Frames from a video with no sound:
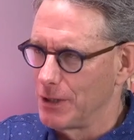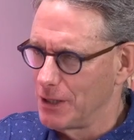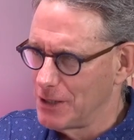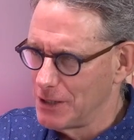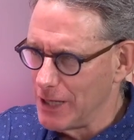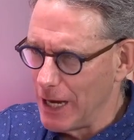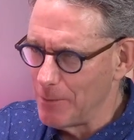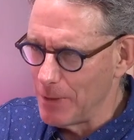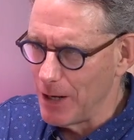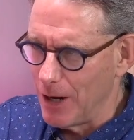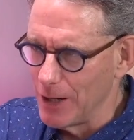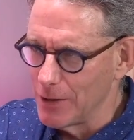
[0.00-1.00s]
to stand
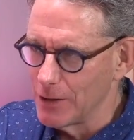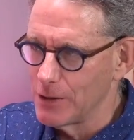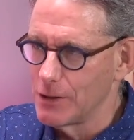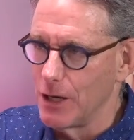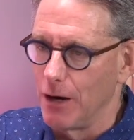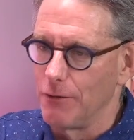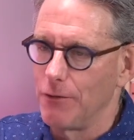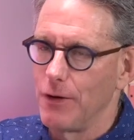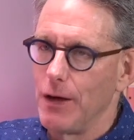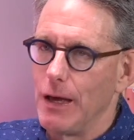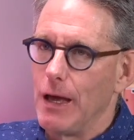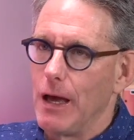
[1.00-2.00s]
behind this stuff,
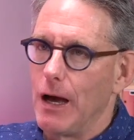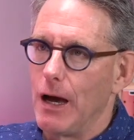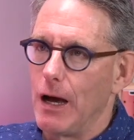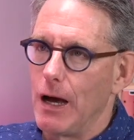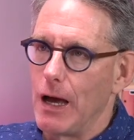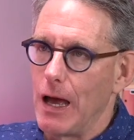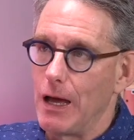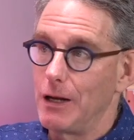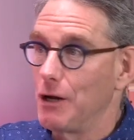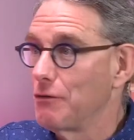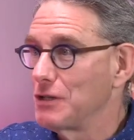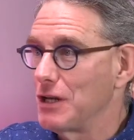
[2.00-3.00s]
and
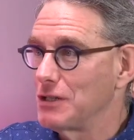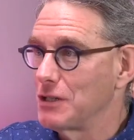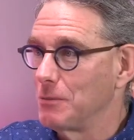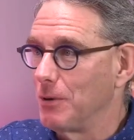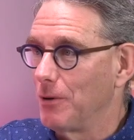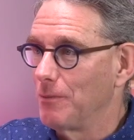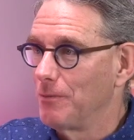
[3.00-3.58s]
irresistible,